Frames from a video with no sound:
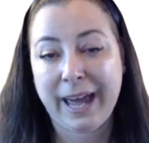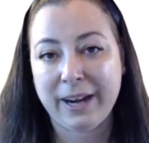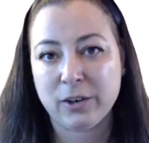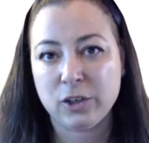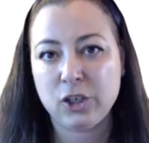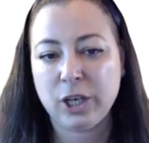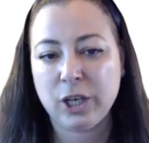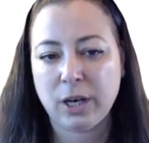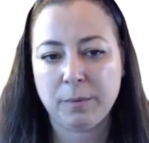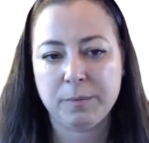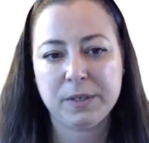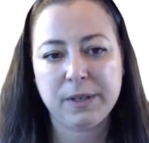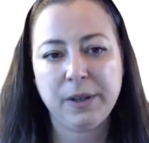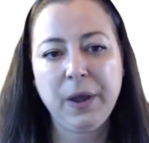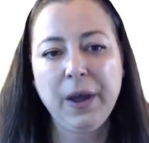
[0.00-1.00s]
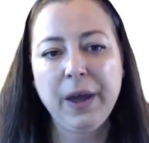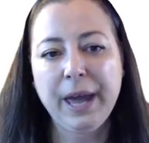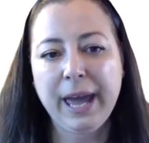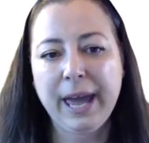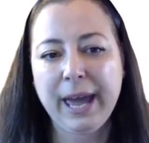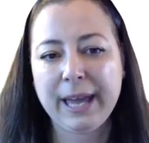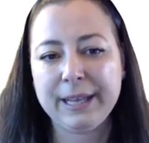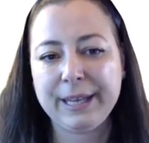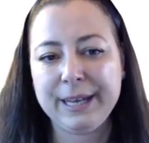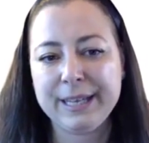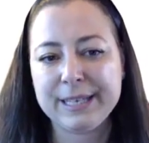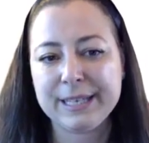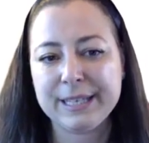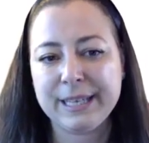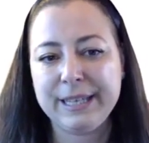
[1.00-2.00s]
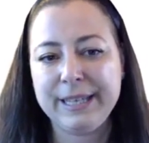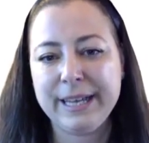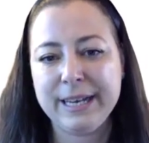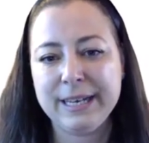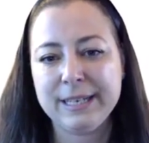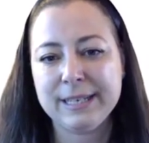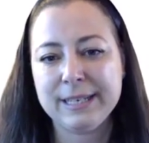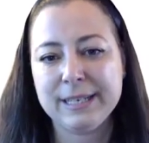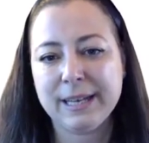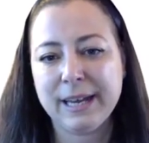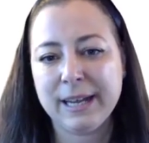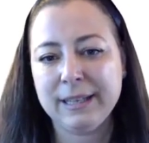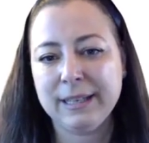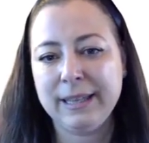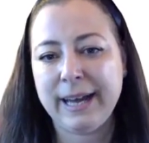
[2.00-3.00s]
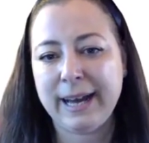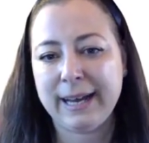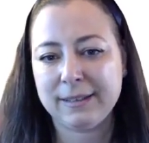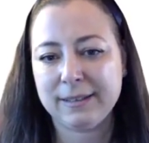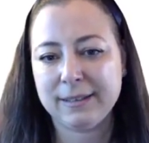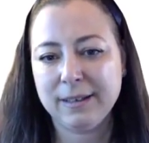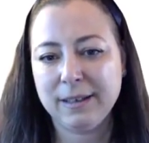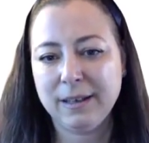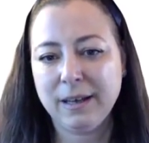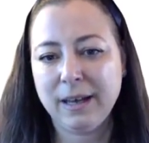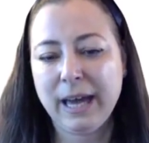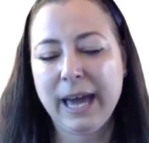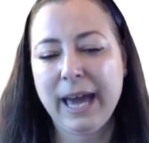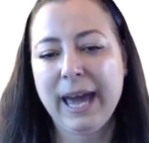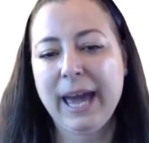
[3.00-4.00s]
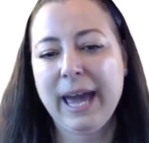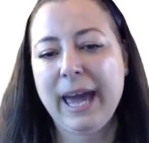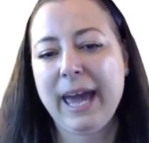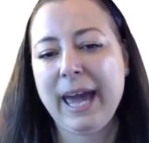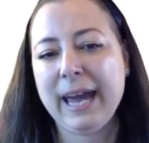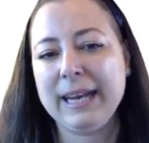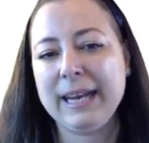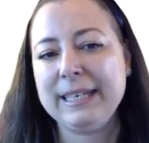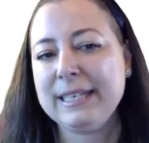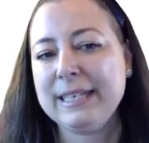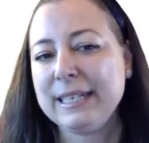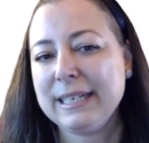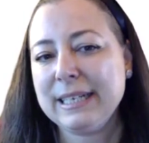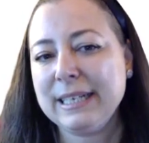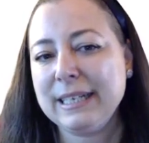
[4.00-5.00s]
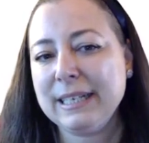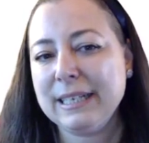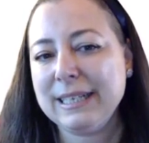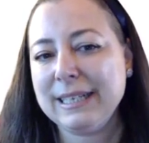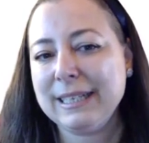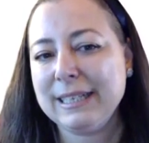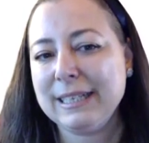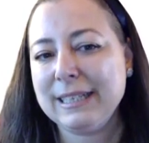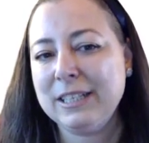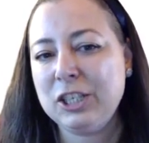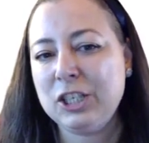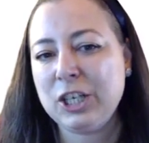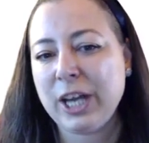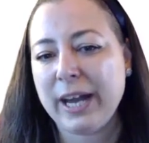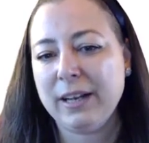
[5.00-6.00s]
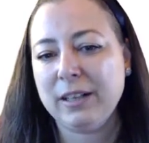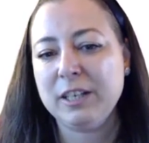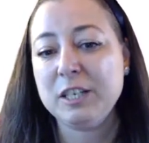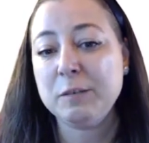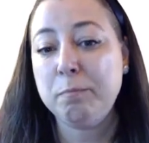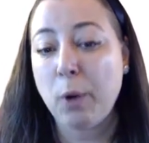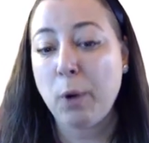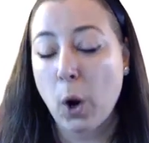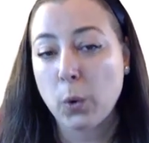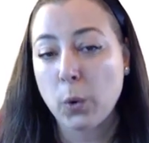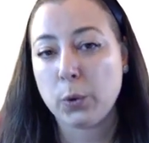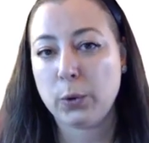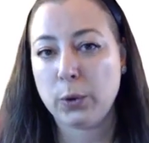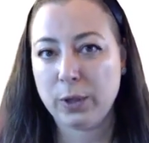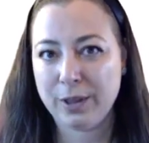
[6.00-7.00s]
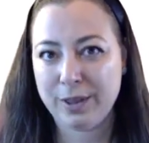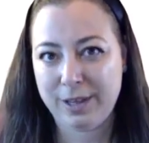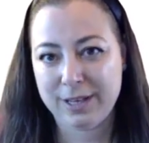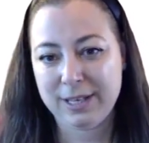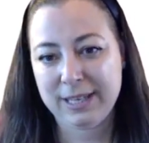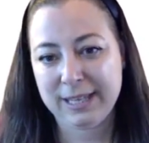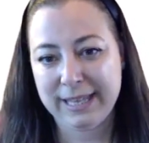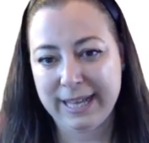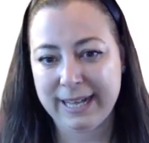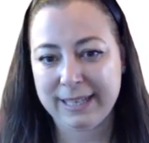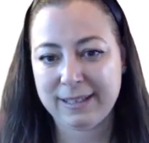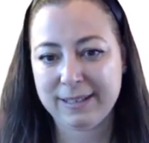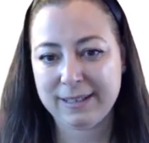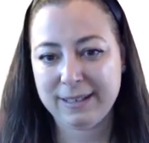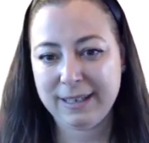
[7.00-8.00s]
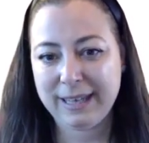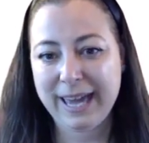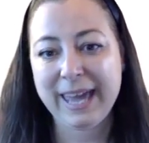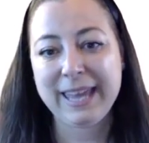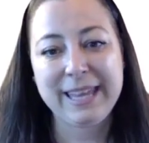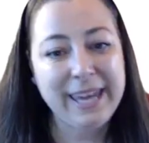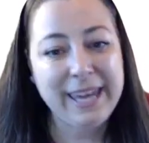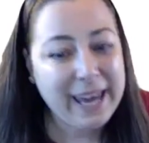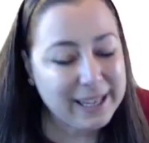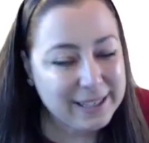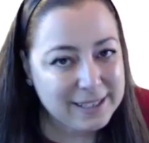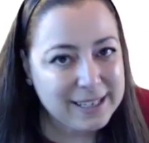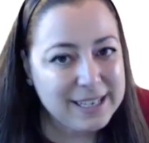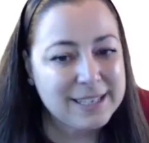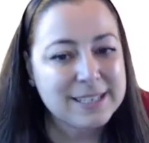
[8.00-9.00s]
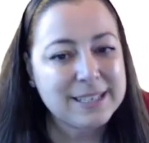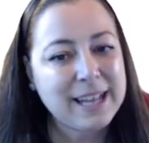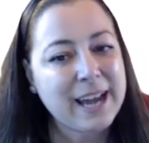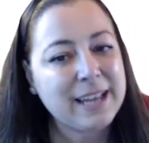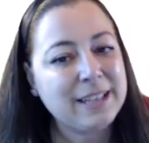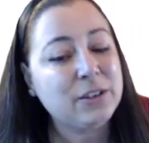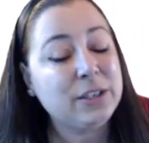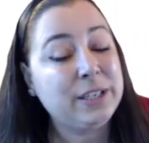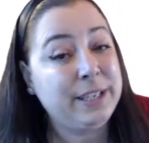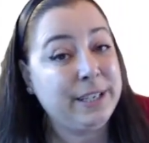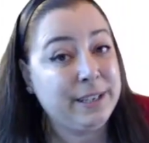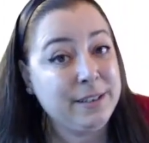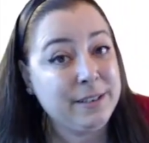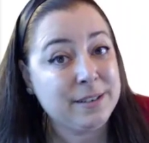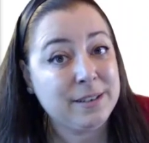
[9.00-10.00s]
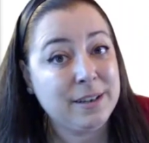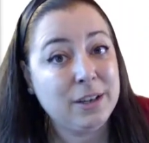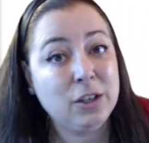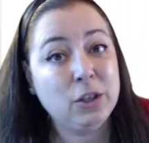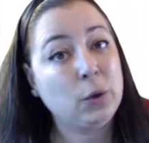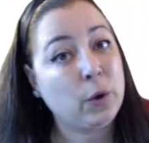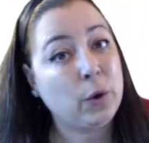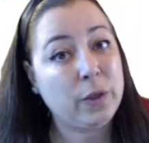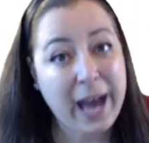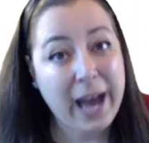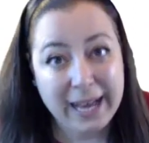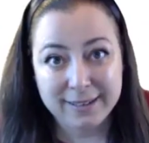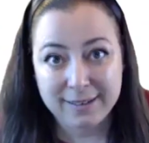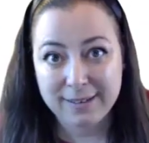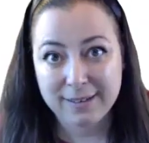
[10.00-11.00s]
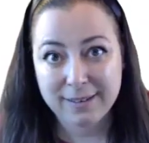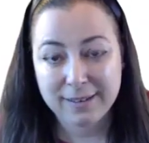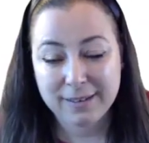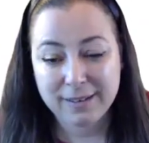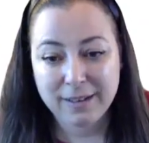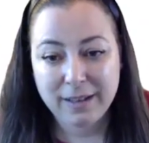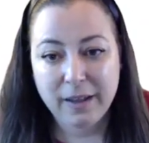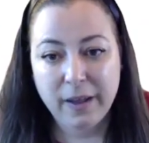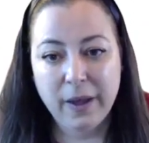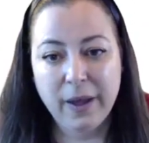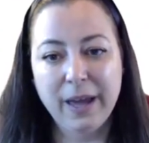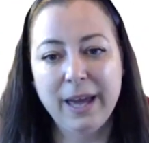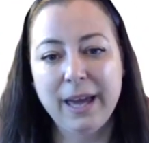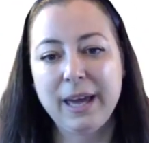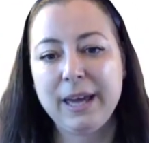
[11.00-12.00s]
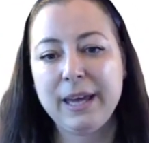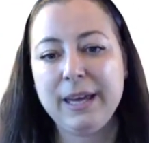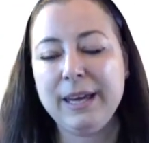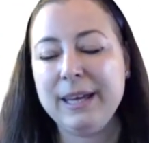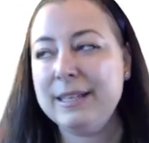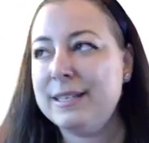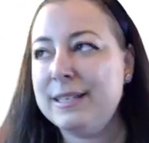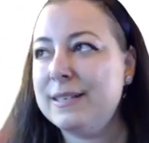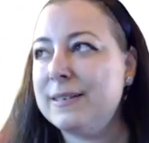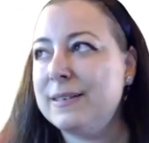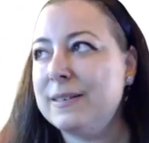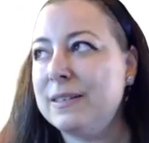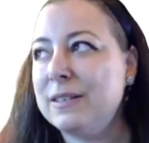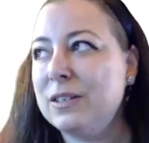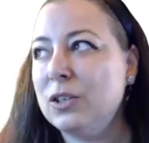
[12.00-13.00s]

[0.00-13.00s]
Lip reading: energy hubs. And it's the this and that. And the channel is both this and that. And yet it's neither this nor that. It's